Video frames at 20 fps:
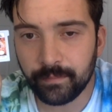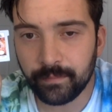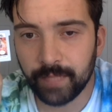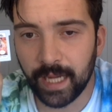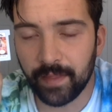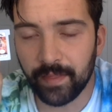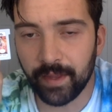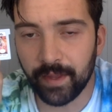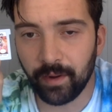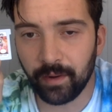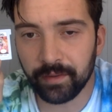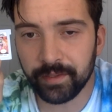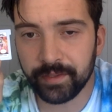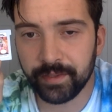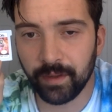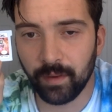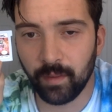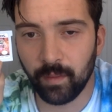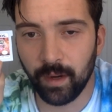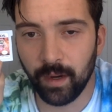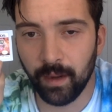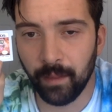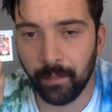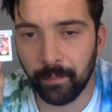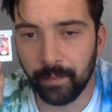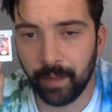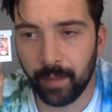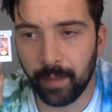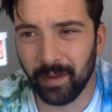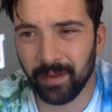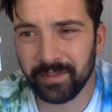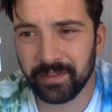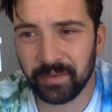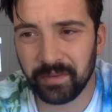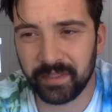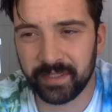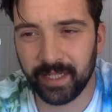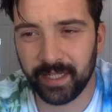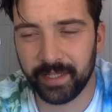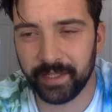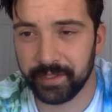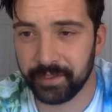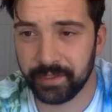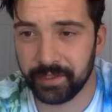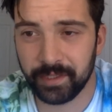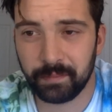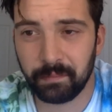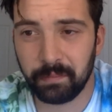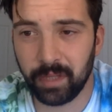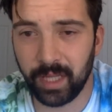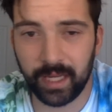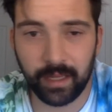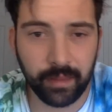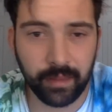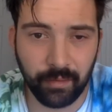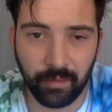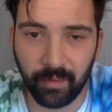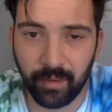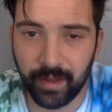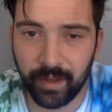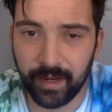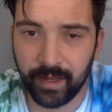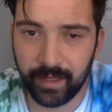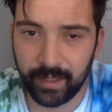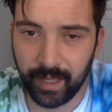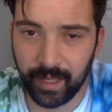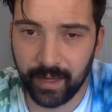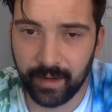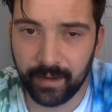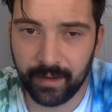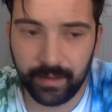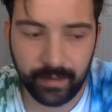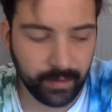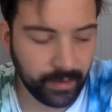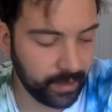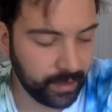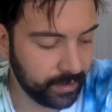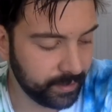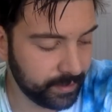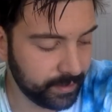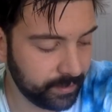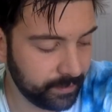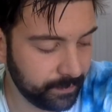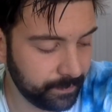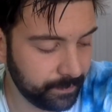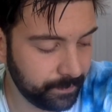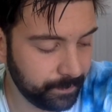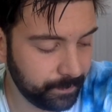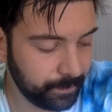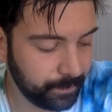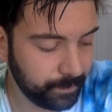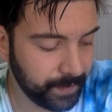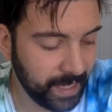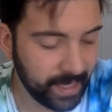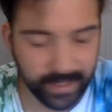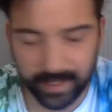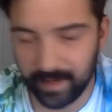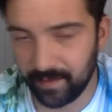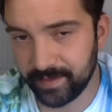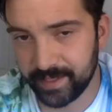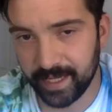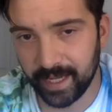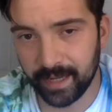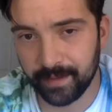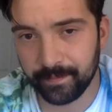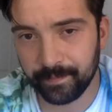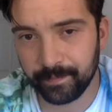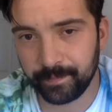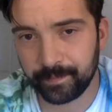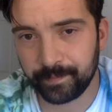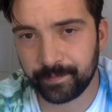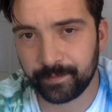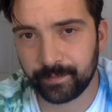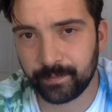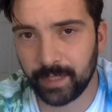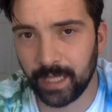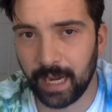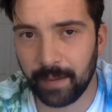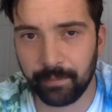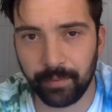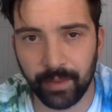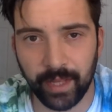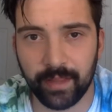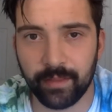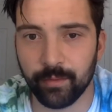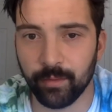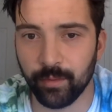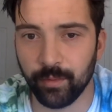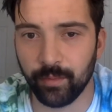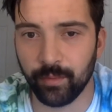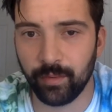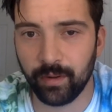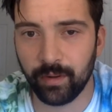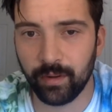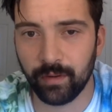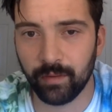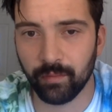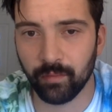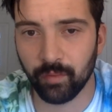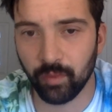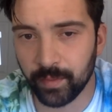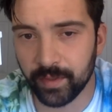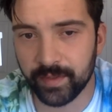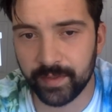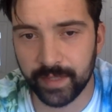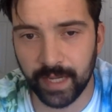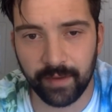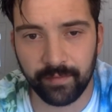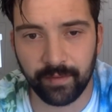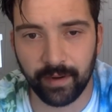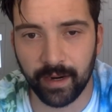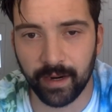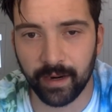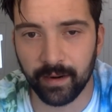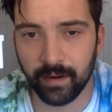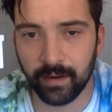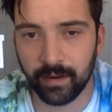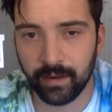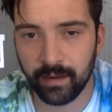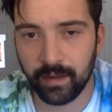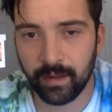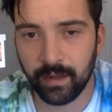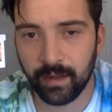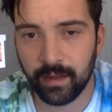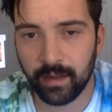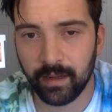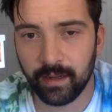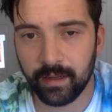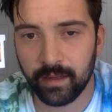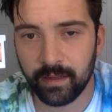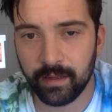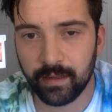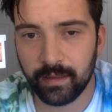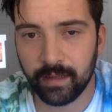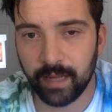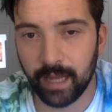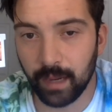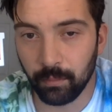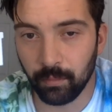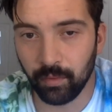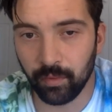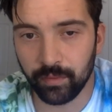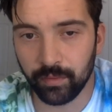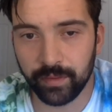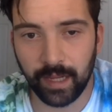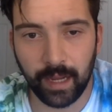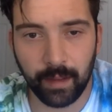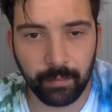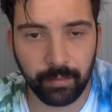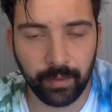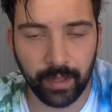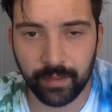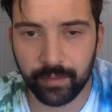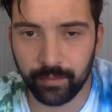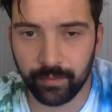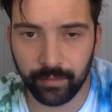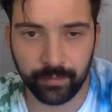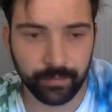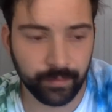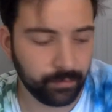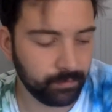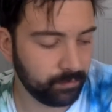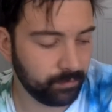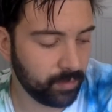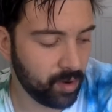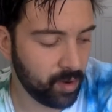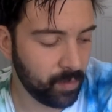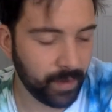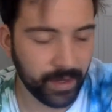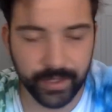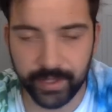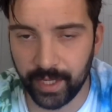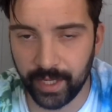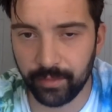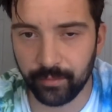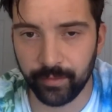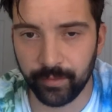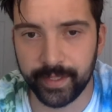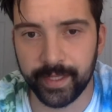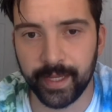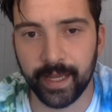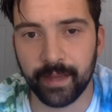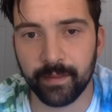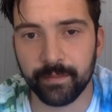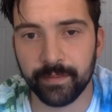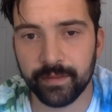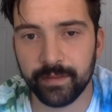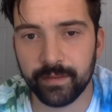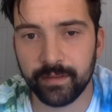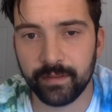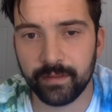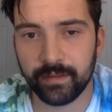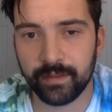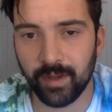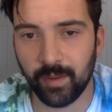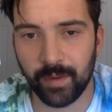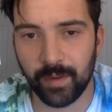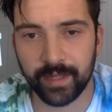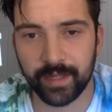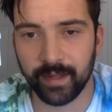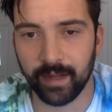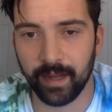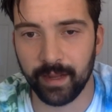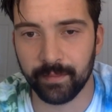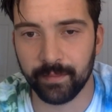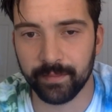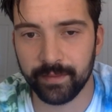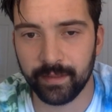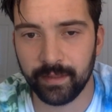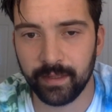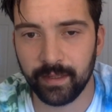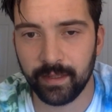And then also, I'm also excited to just play through it again, because, as I've said, I played through Ruby, Sapphire, Emerald. I played through all my Gen 3 games so many times.